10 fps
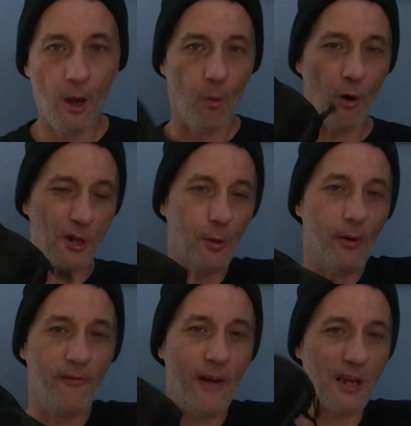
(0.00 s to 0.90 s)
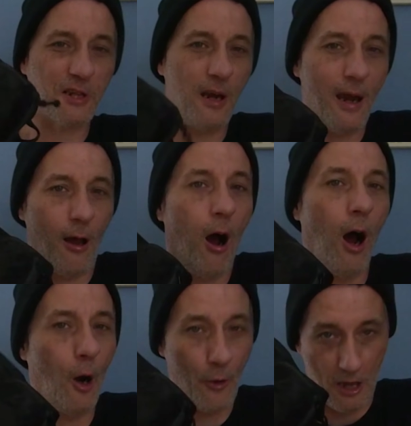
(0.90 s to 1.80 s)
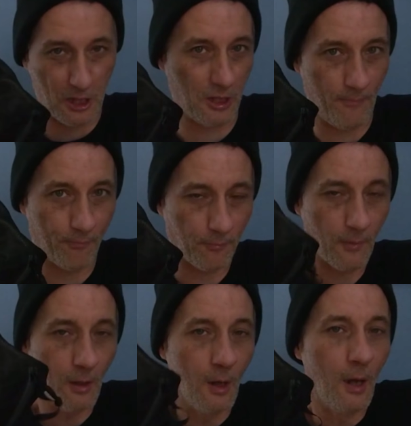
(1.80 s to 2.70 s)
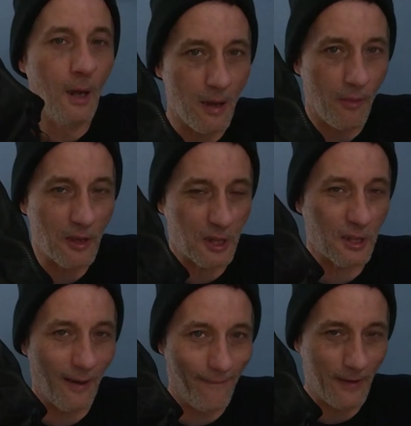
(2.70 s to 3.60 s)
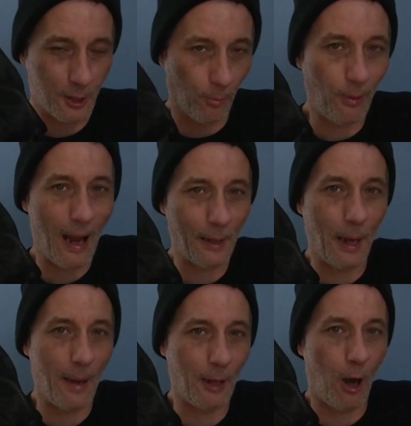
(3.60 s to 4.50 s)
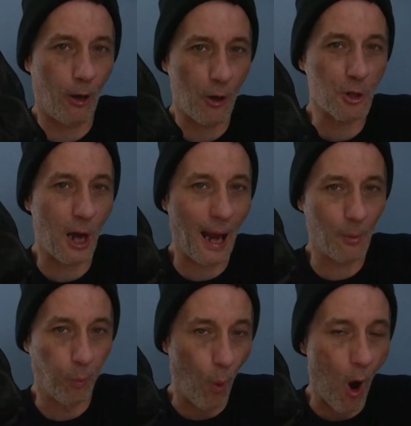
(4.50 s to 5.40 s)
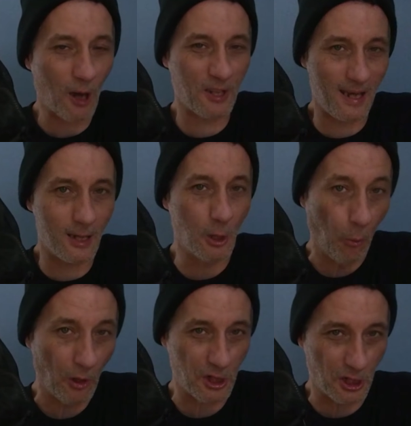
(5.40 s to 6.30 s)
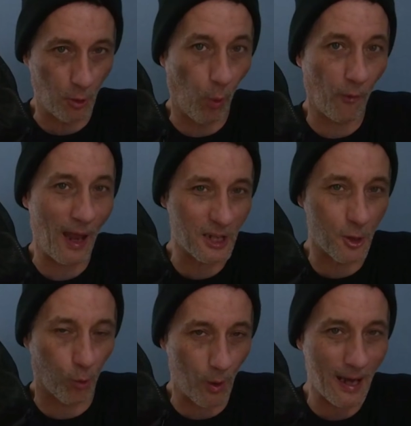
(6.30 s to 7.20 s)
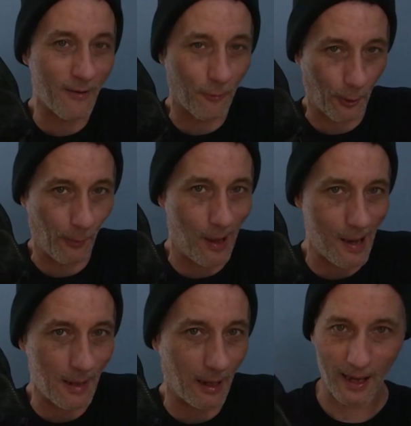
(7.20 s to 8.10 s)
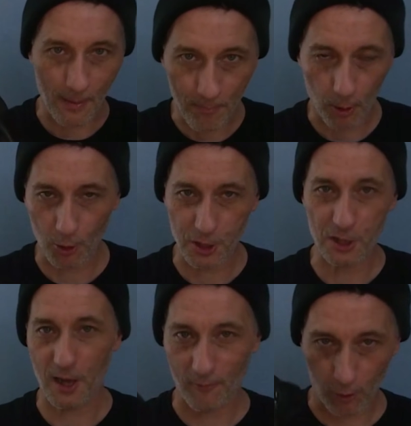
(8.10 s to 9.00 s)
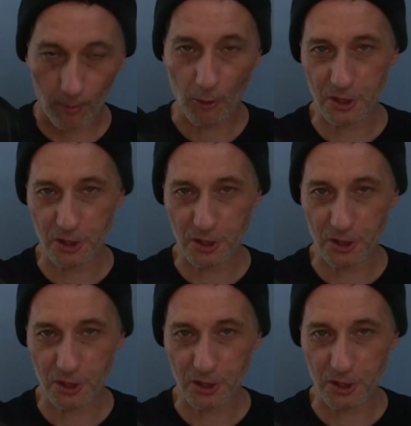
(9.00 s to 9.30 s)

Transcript: was to invest in a harness. This is an official Black Diamond harness. I walked into a store that's graded for climbing and then purchased it for about